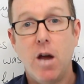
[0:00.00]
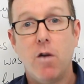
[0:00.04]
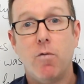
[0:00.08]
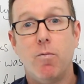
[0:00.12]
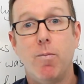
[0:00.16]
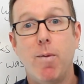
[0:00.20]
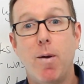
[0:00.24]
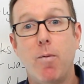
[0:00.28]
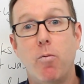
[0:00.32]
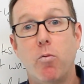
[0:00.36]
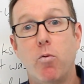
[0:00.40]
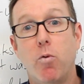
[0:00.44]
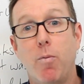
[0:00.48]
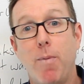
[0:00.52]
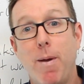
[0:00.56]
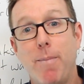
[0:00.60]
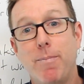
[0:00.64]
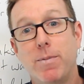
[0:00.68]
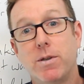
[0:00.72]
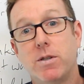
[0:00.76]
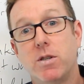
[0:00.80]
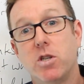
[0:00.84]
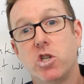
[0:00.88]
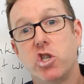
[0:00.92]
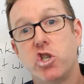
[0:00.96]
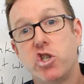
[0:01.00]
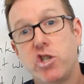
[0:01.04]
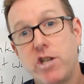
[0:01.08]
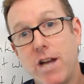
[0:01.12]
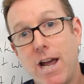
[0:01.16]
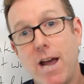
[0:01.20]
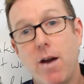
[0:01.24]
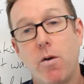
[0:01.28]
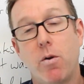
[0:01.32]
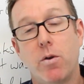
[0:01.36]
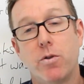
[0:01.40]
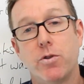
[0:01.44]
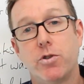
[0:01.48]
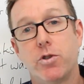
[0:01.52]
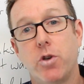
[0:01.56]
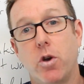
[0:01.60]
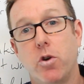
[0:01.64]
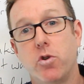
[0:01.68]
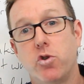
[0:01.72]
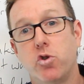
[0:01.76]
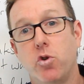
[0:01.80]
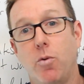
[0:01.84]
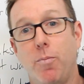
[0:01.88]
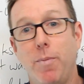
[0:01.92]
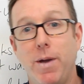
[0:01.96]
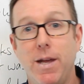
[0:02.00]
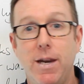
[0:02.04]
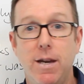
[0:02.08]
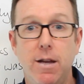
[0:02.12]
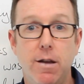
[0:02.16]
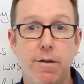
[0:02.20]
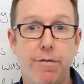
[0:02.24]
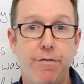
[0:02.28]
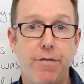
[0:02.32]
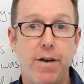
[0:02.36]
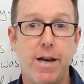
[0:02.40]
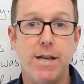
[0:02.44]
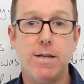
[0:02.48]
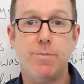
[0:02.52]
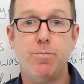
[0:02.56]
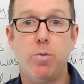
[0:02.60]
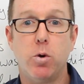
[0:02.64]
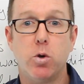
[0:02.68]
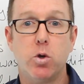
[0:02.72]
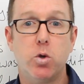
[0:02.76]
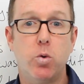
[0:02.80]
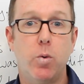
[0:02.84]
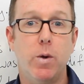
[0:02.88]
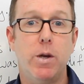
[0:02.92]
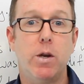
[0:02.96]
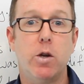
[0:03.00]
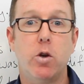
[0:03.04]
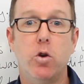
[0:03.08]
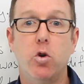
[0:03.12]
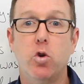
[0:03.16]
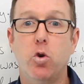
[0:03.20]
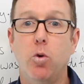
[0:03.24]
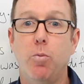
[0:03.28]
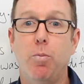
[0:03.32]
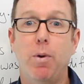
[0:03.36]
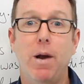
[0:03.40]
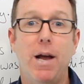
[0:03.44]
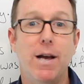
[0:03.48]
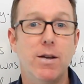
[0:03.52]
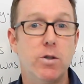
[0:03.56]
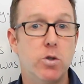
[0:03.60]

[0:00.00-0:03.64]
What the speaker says: Remember to share on social media, Facebook, Twitter, Google+,